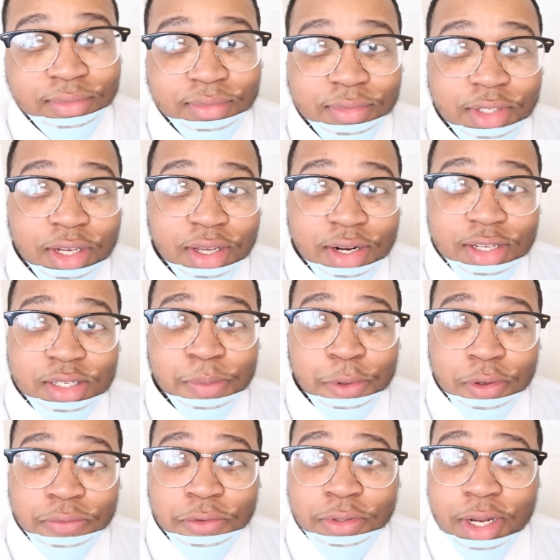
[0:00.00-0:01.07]
yeah, it is a
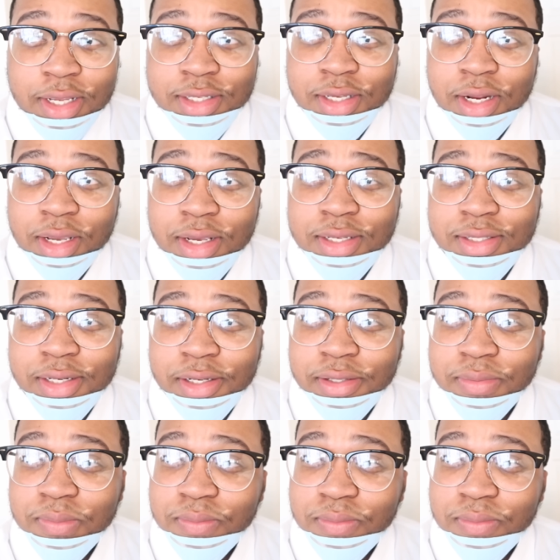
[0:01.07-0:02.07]
beautiful day today, isn't it?